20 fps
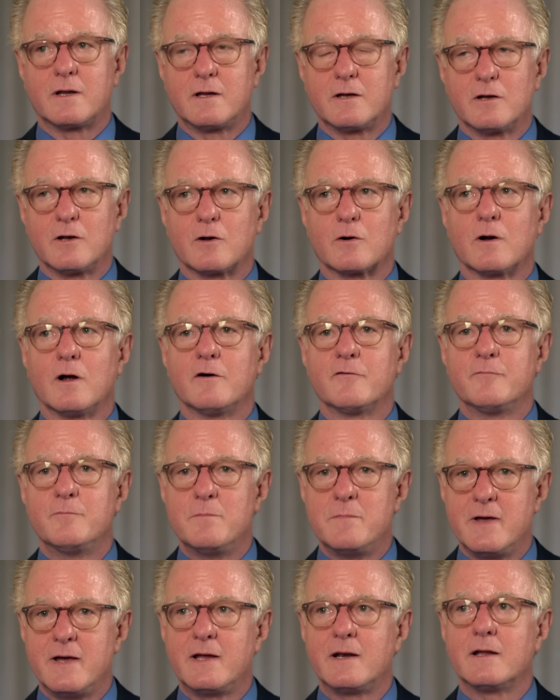killer of
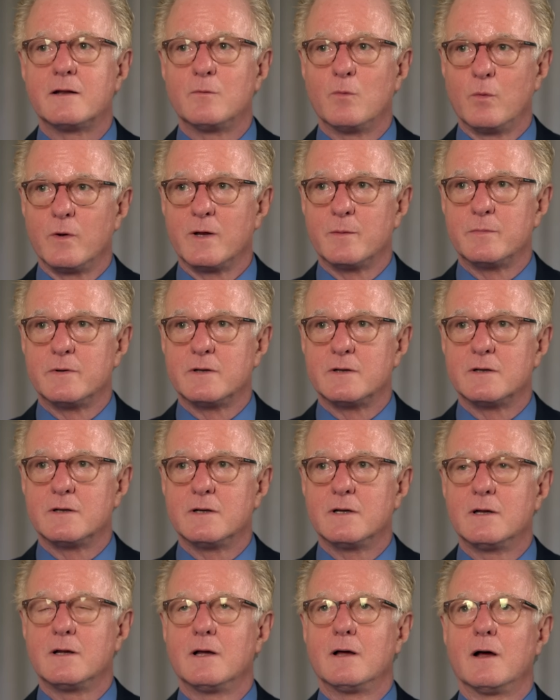men and women
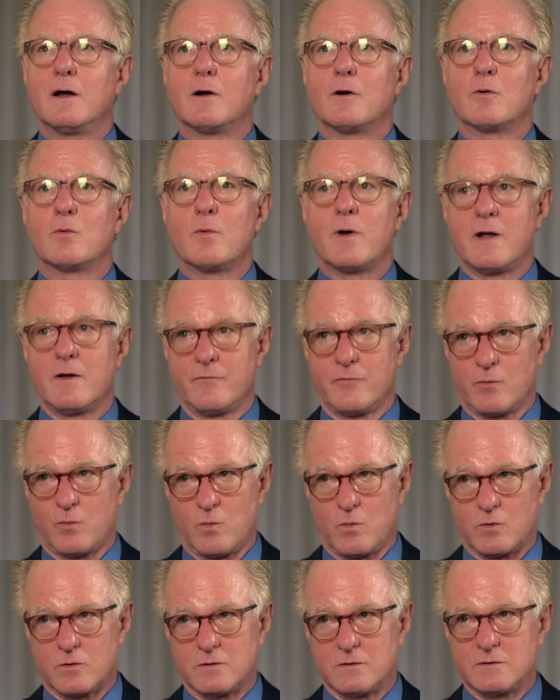around the
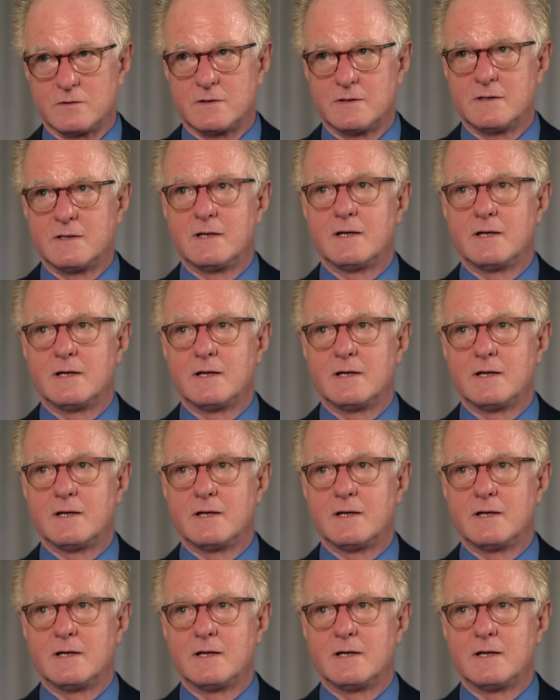world.